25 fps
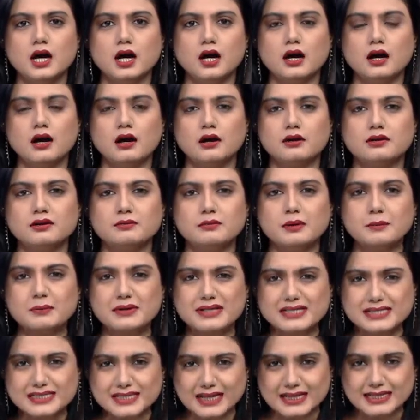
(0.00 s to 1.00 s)
Uh, remember,
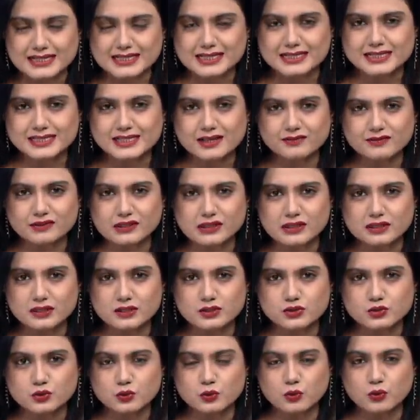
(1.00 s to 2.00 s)
he's 97
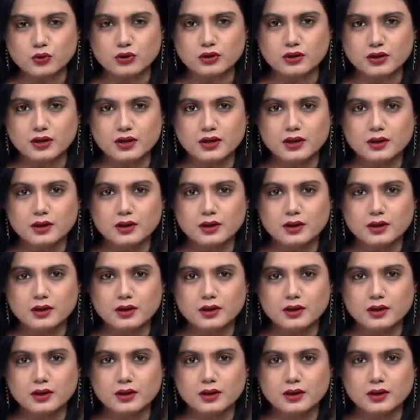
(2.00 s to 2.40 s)
years old.